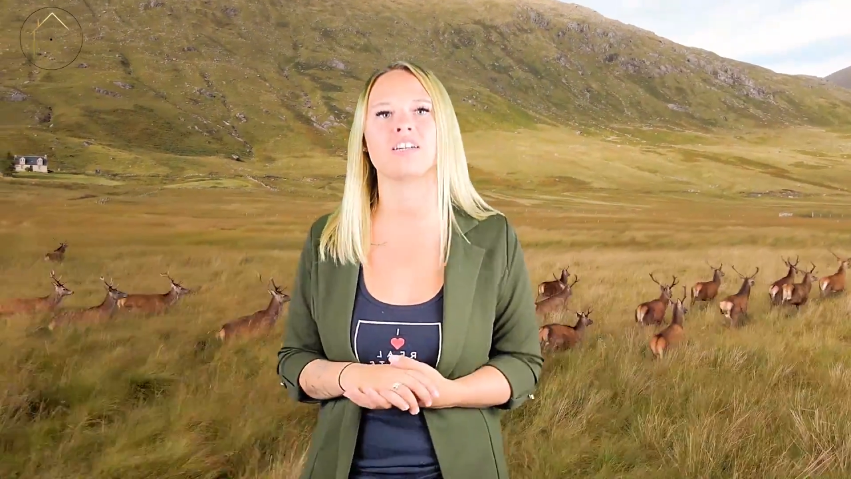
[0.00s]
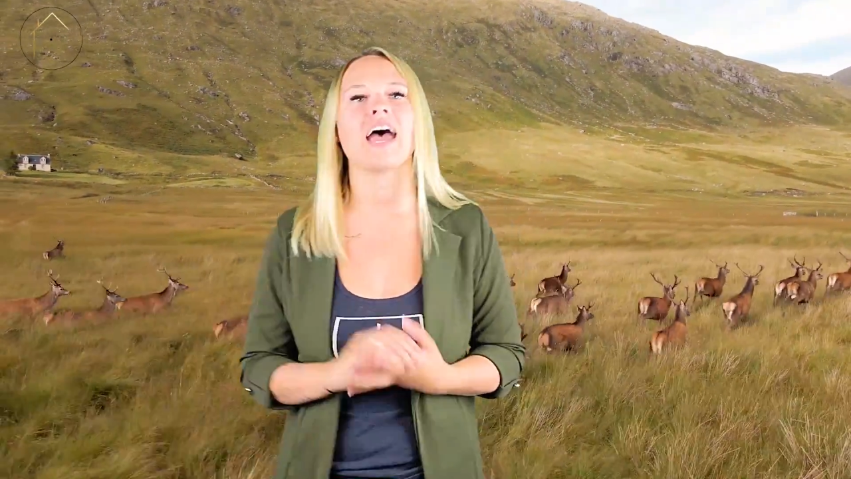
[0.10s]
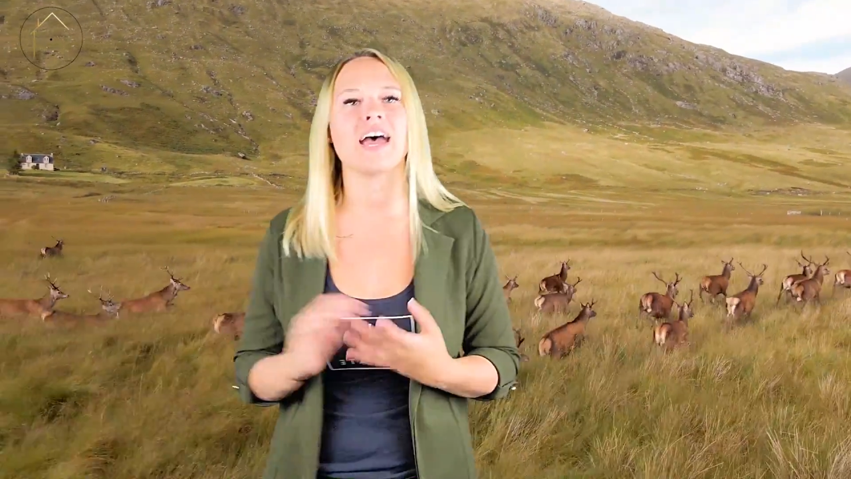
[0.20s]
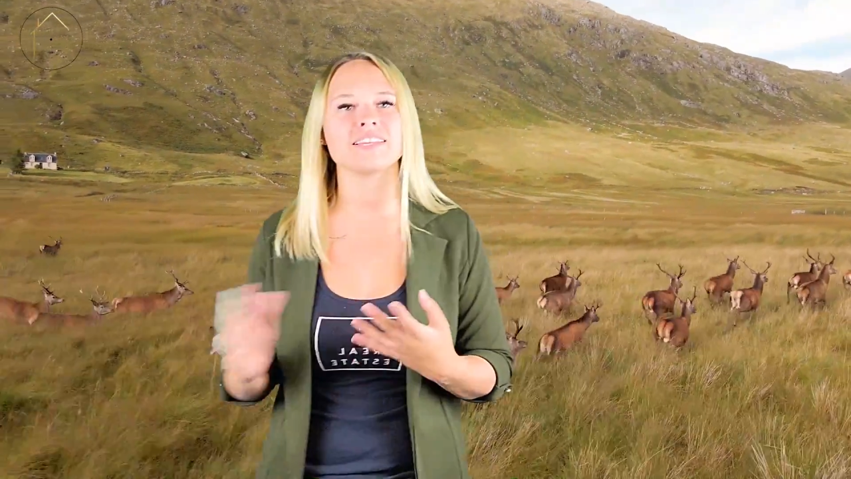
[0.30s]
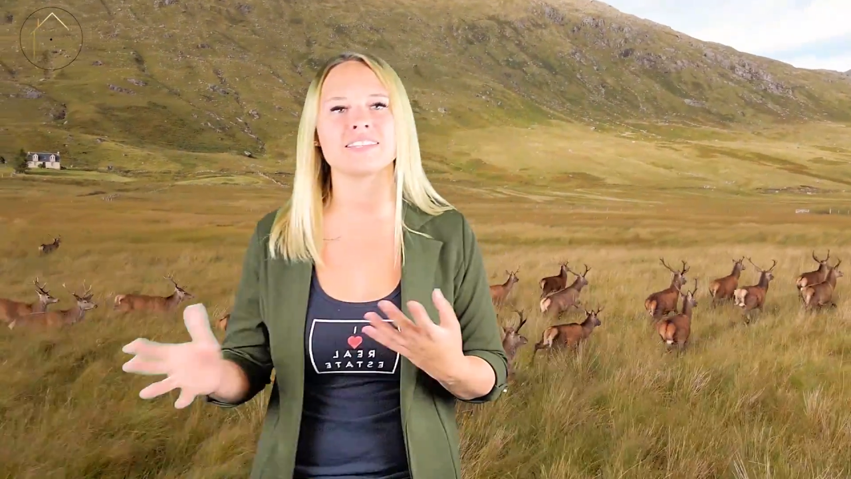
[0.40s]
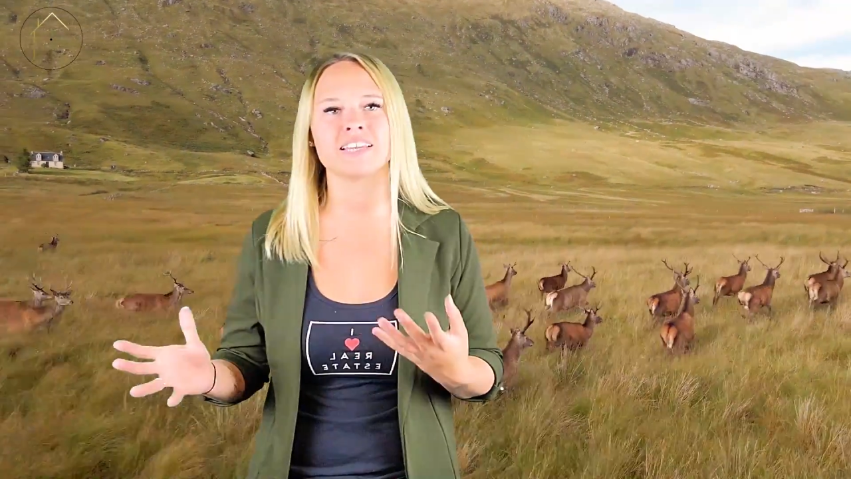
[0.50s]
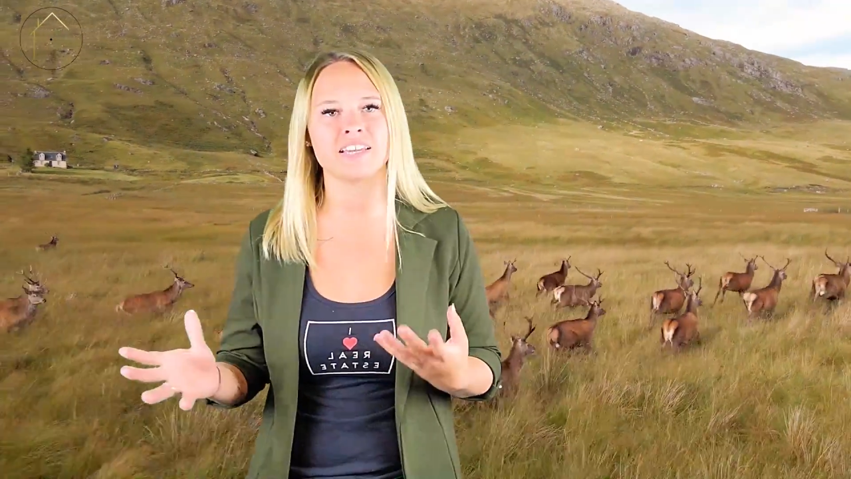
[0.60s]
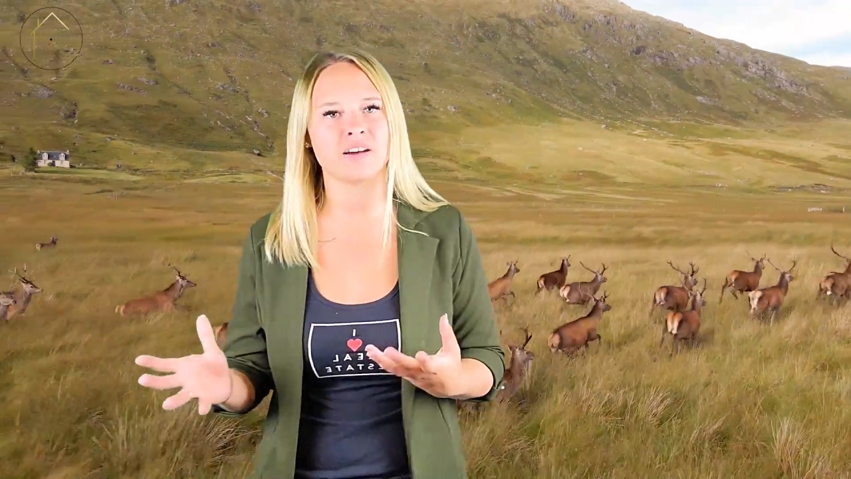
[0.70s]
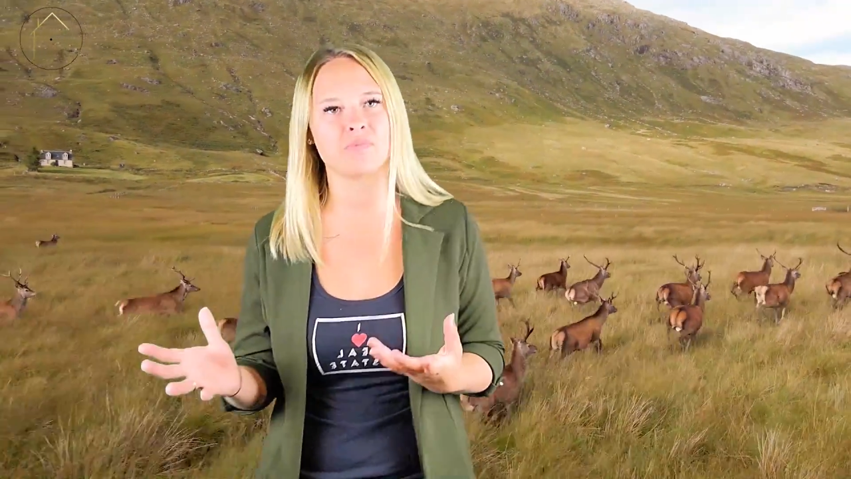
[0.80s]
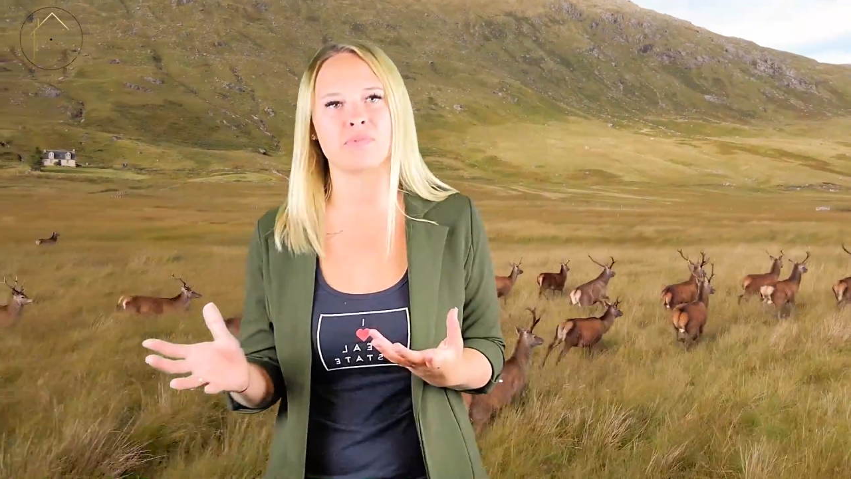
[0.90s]
as they
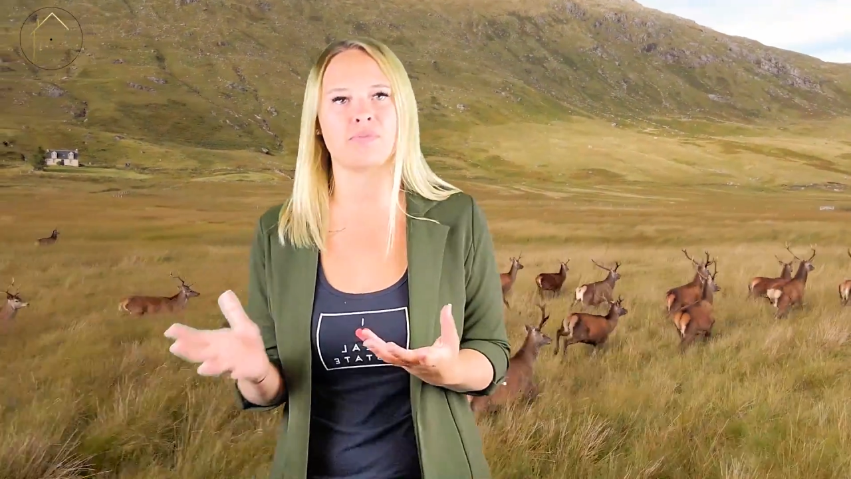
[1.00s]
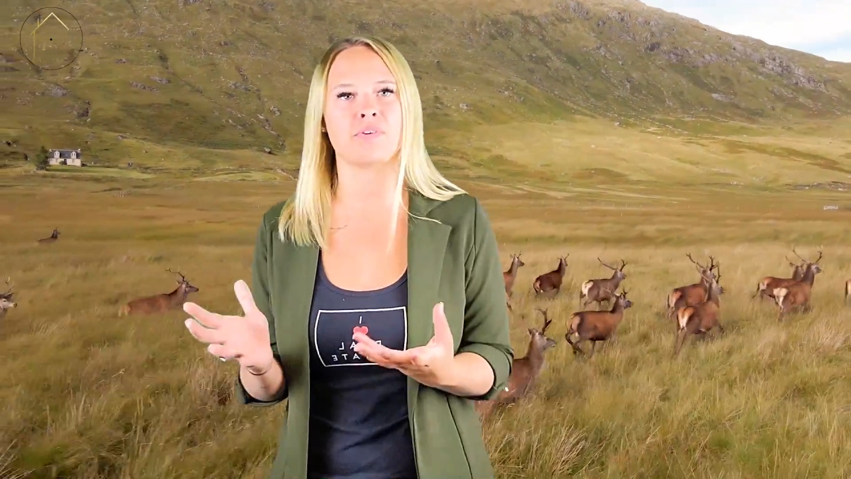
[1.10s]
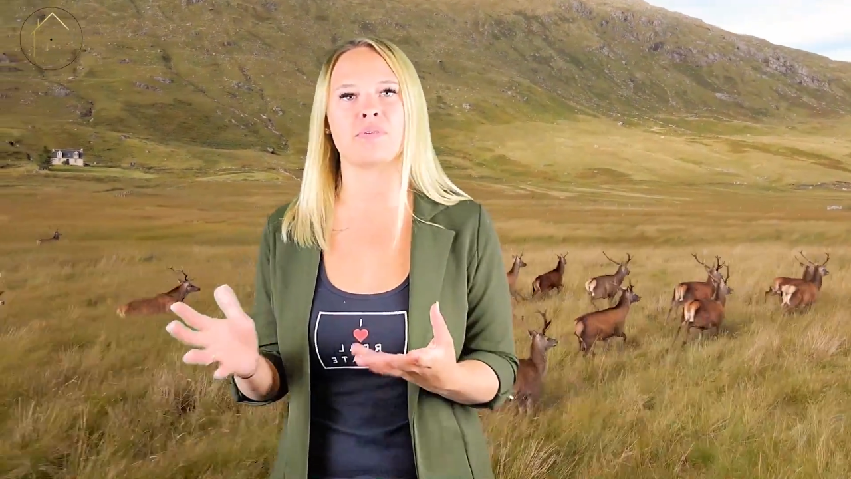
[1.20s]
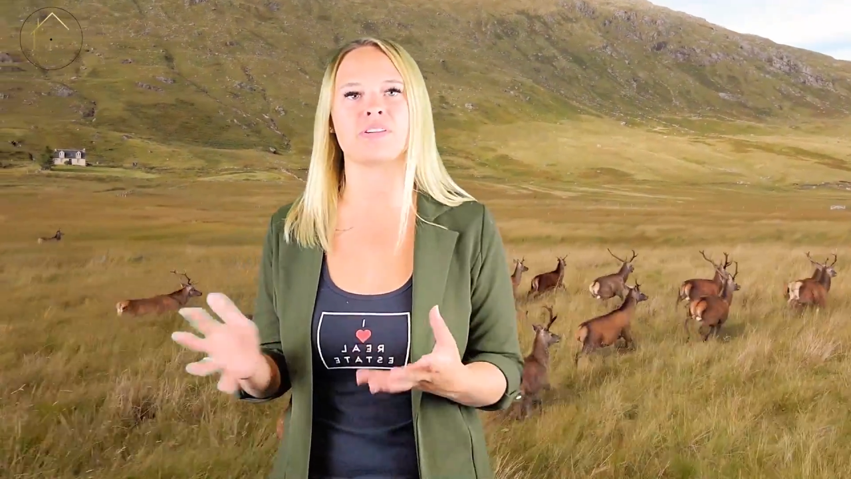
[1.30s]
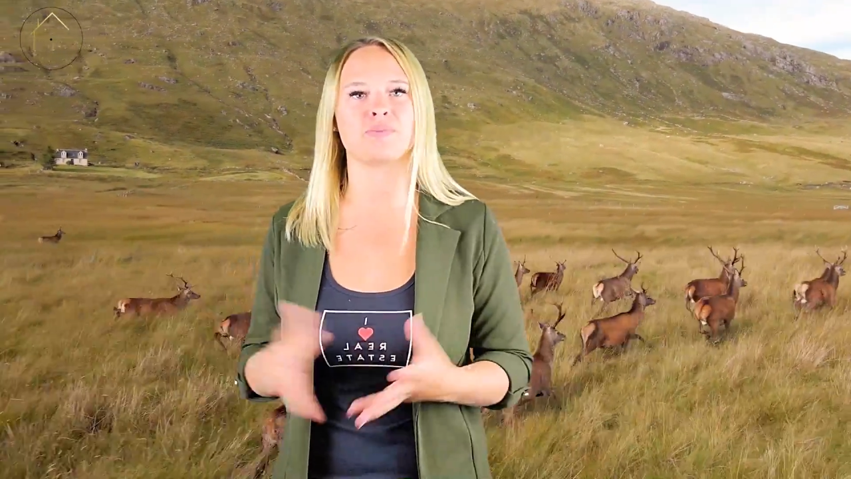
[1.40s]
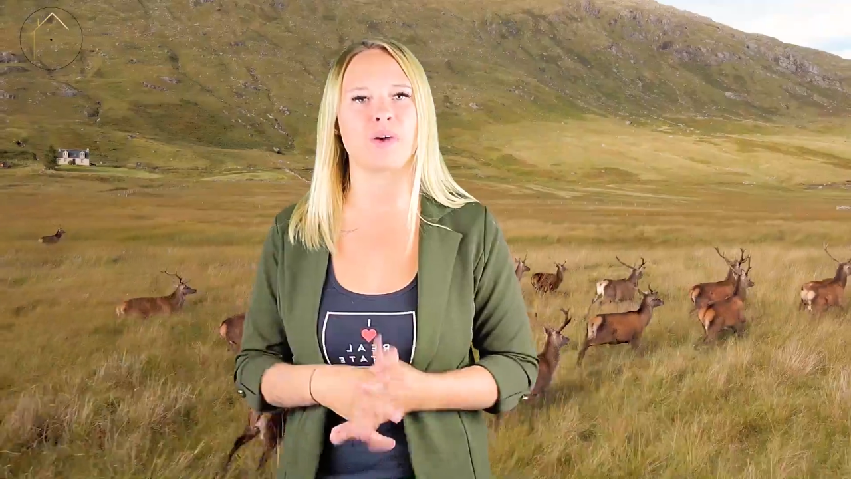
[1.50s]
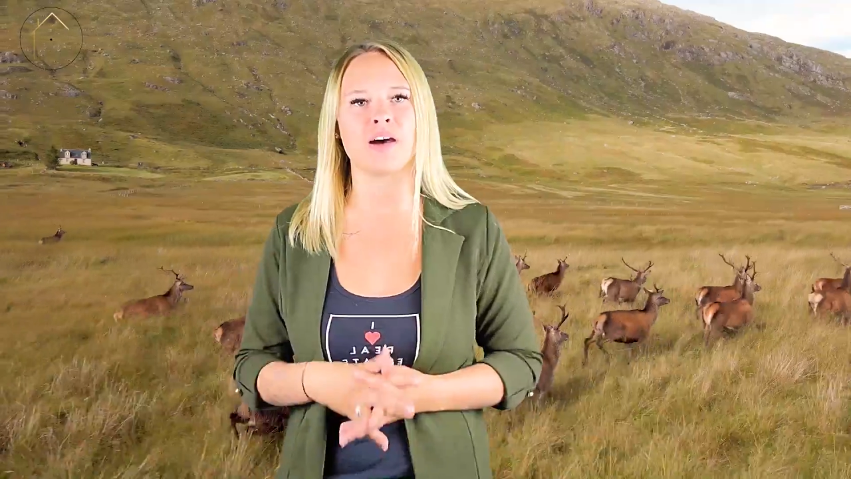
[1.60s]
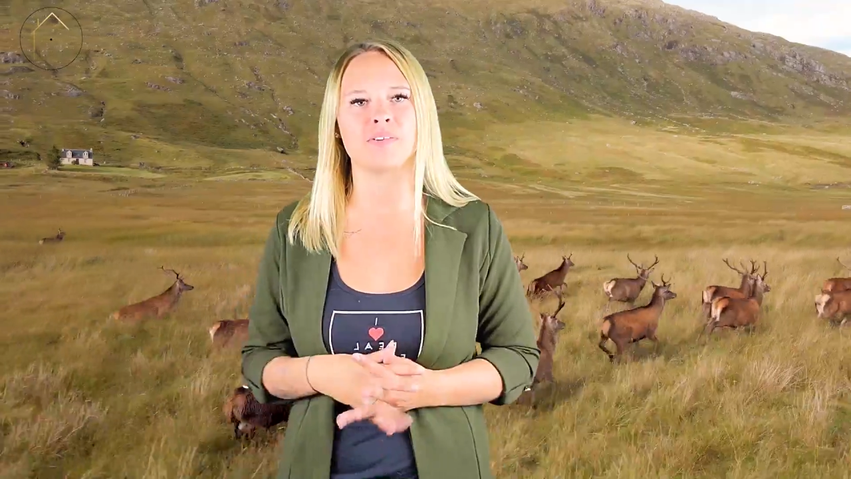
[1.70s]
come through as well.